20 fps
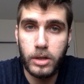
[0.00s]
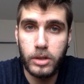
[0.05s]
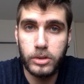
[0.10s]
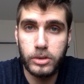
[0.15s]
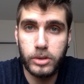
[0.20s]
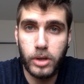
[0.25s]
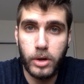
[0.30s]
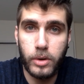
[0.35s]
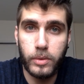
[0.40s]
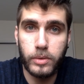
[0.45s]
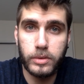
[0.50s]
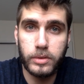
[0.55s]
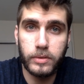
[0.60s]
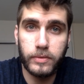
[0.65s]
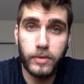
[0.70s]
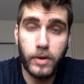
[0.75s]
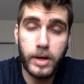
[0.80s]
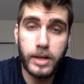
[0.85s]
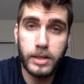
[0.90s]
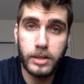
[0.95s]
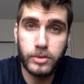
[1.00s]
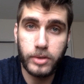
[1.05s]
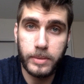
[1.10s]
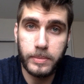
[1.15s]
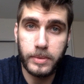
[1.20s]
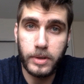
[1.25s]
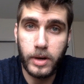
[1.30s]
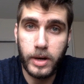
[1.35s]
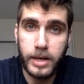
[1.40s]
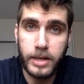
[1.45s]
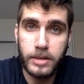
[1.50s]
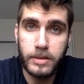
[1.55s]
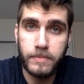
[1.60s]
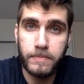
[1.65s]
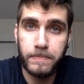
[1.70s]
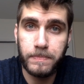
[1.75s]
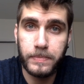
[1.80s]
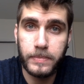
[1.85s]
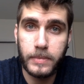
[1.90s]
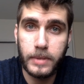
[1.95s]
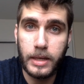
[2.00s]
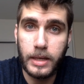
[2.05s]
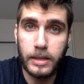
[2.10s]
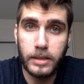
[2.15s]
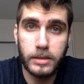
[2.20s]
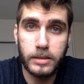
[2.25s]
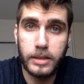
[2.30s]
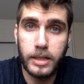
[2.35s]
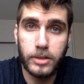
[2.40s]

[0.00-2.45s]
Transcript: So to find a dream guide, it's